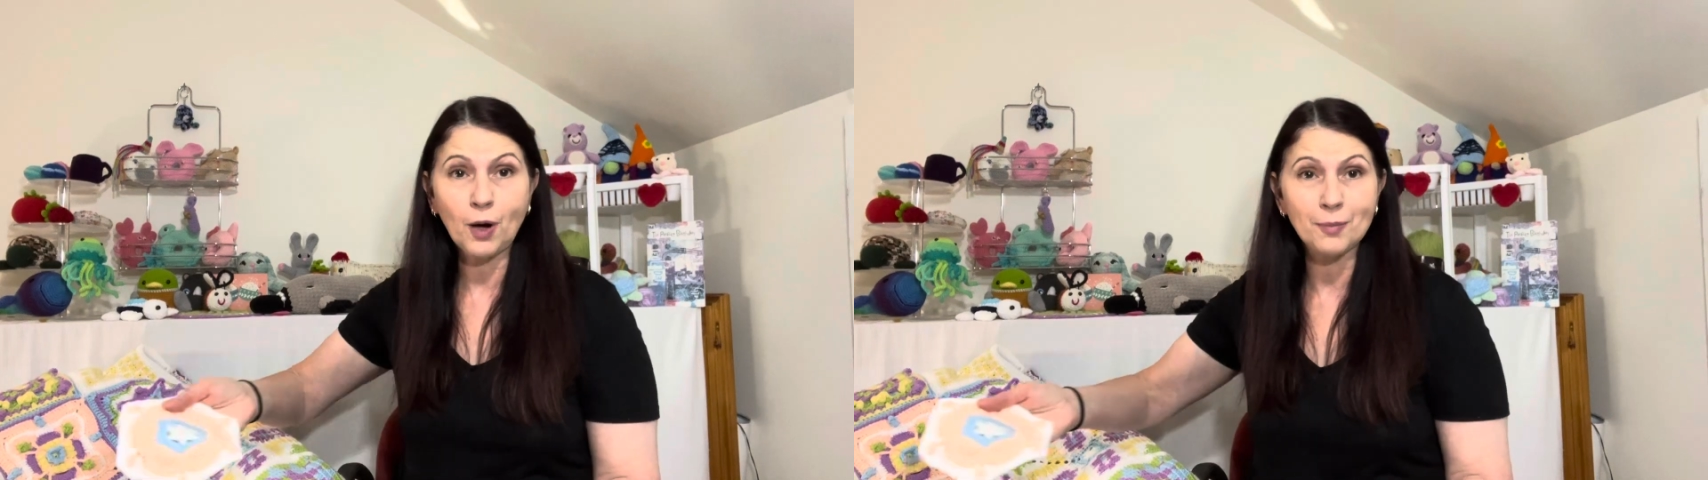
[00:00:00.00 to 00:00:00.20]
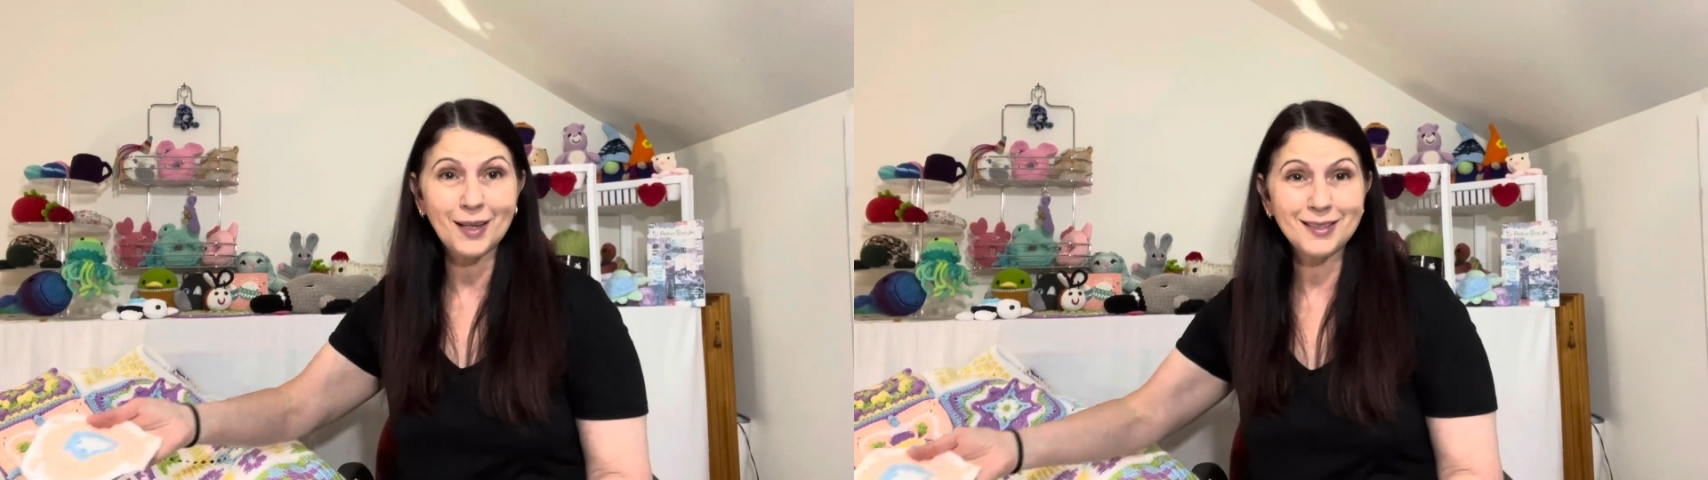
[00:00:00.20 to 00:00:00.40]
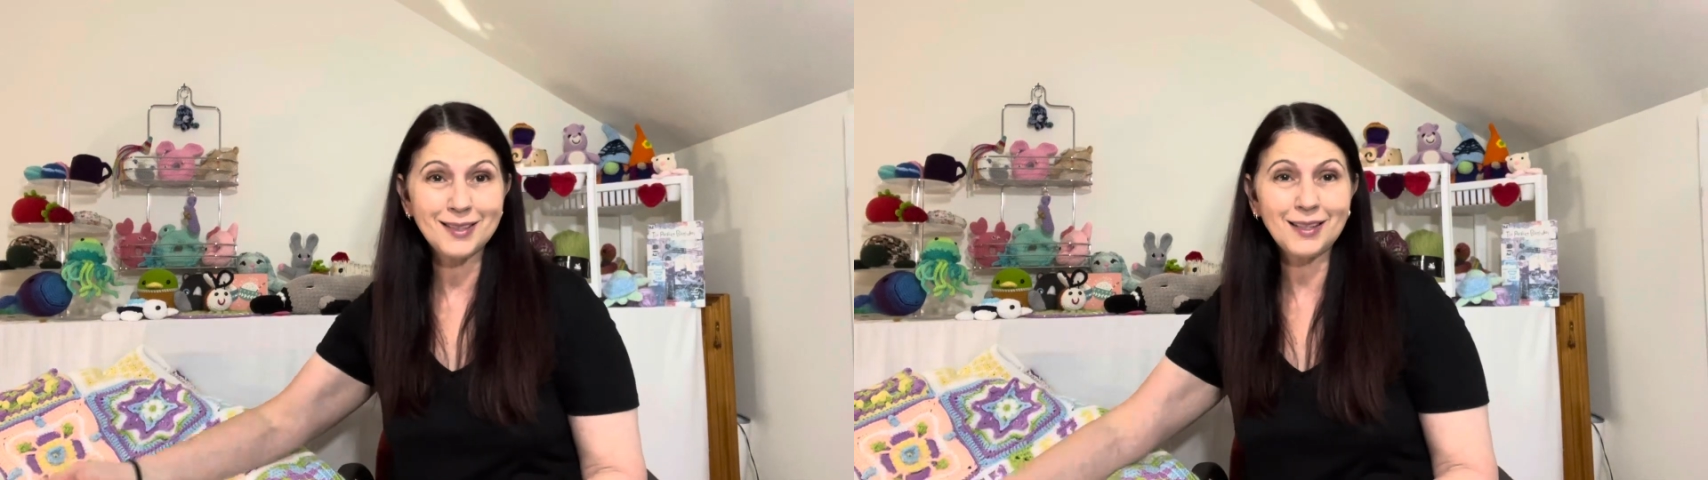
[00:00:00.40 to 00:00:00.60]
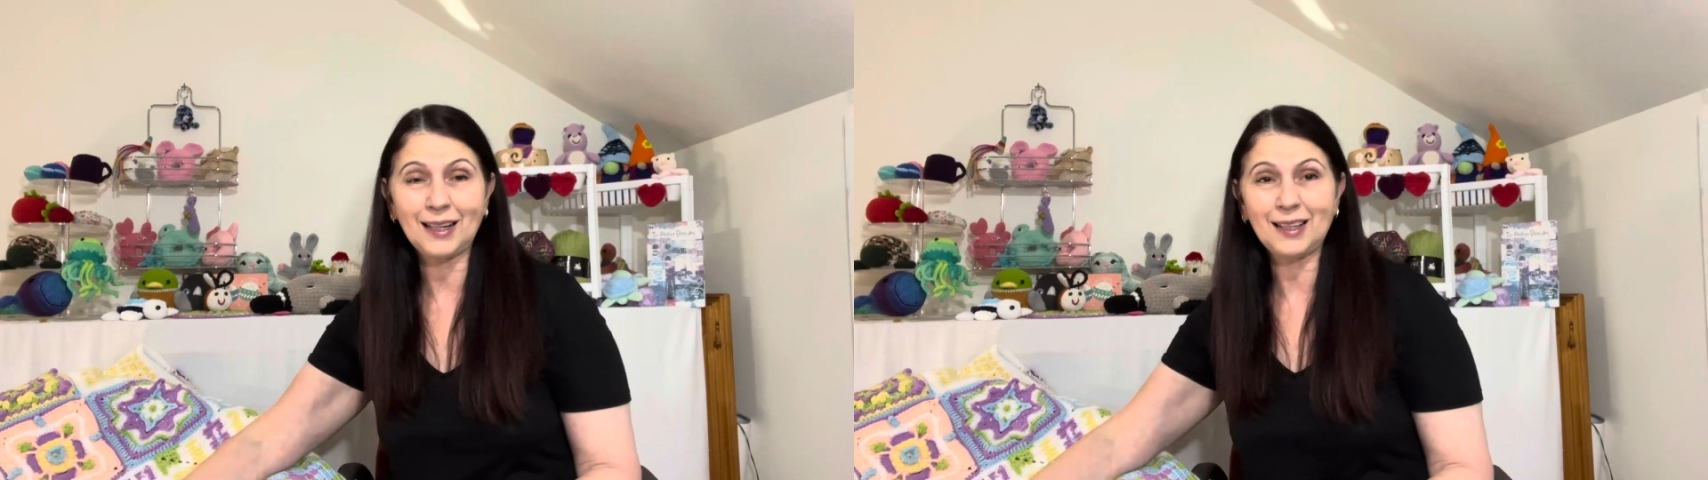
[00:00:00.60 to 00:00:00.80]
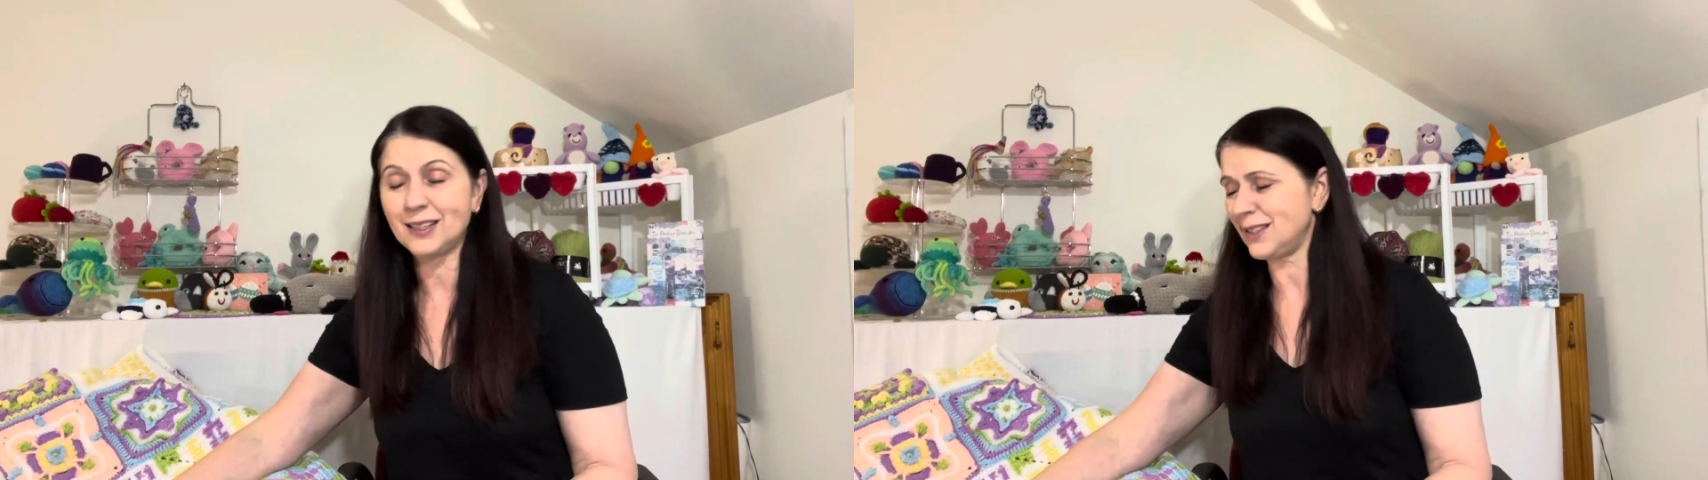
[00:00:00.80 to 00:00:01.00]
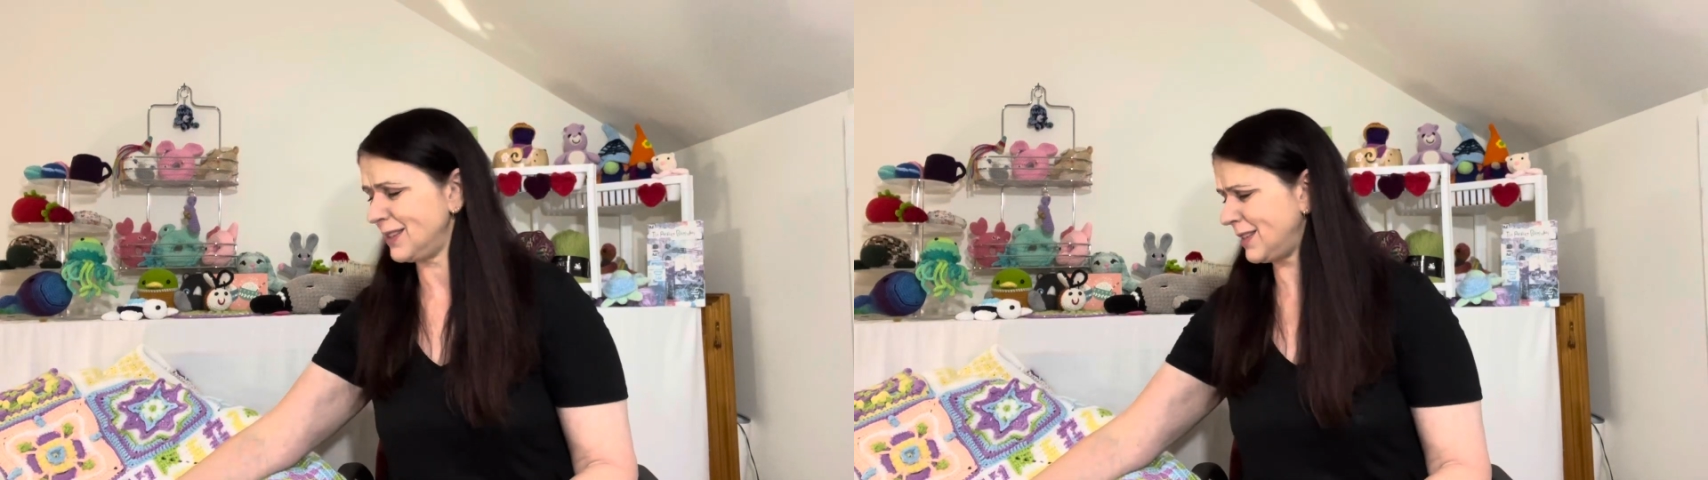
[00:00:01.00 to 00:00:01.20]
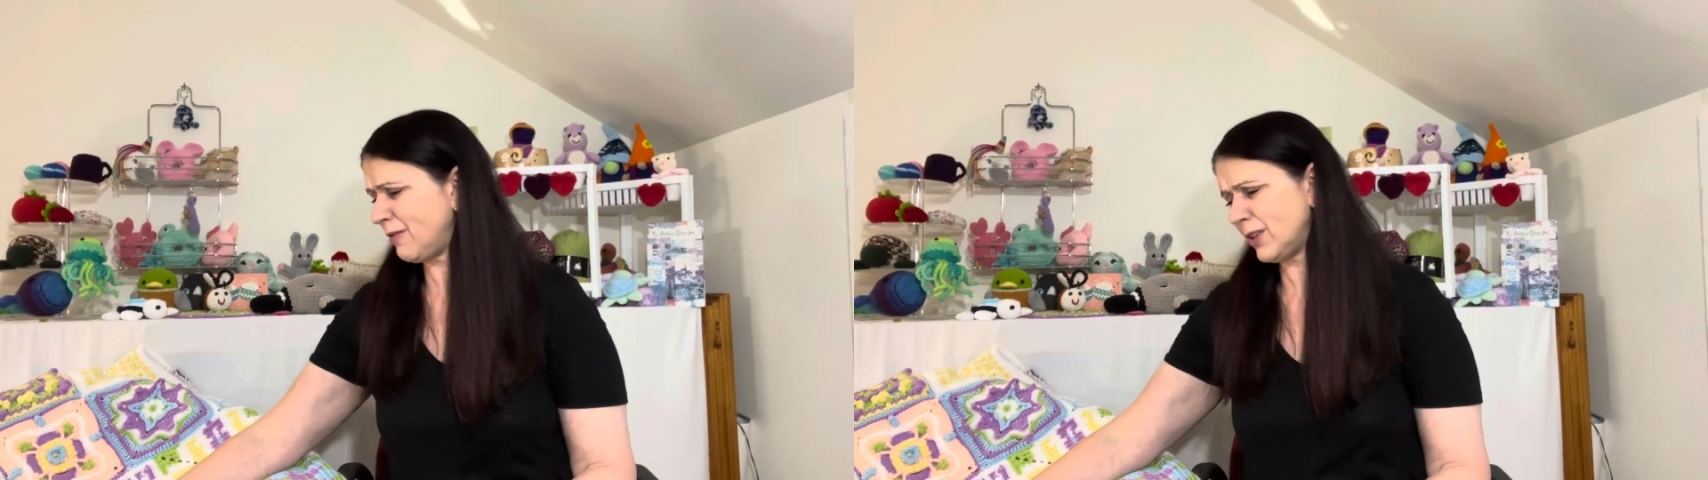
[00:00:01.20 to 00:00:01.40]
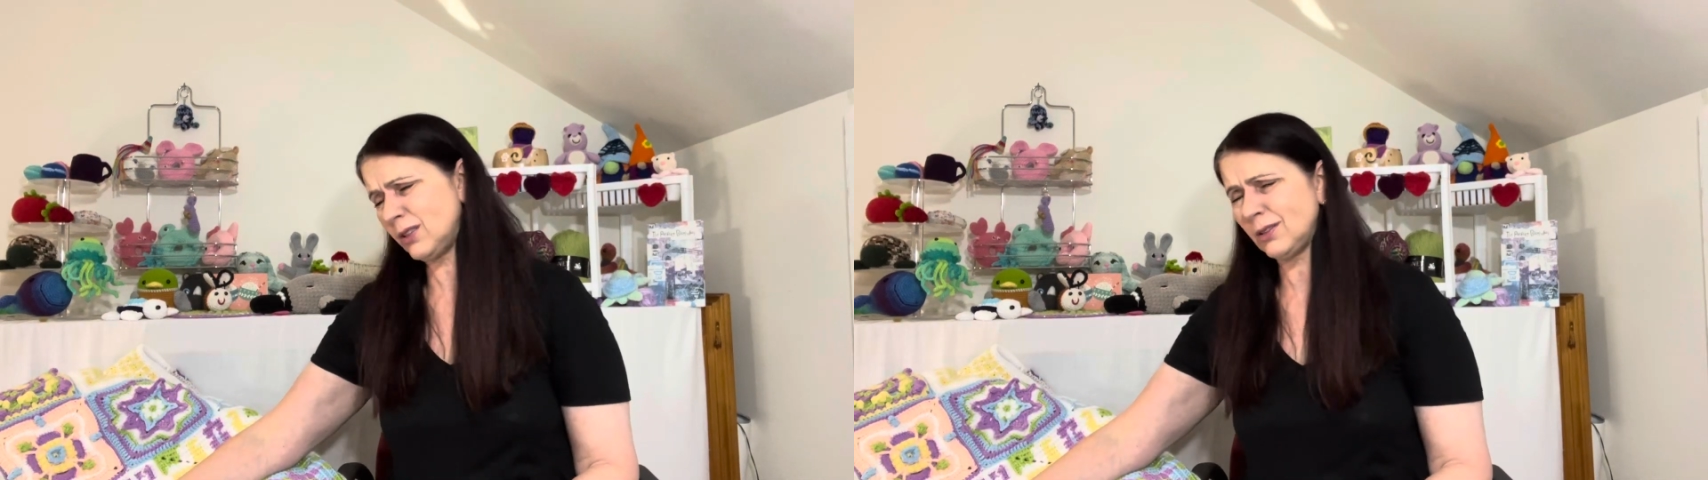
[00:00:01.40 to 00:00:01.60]
I'm guessing at least
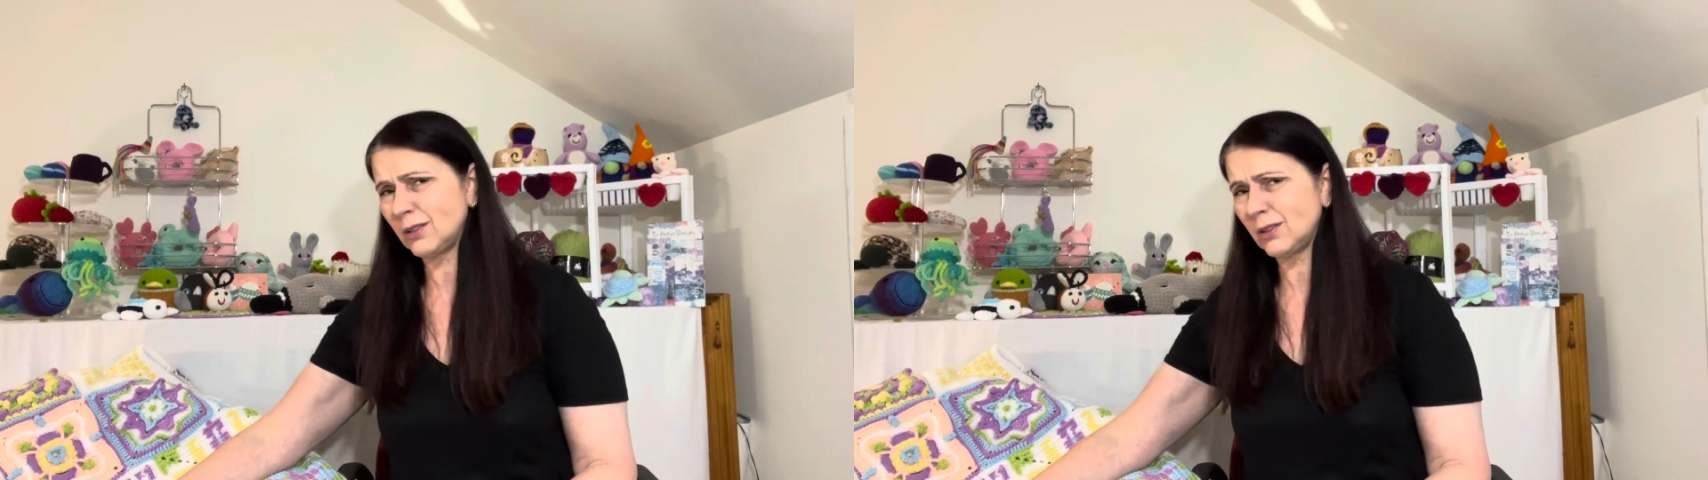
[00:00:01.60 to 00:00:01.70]
7.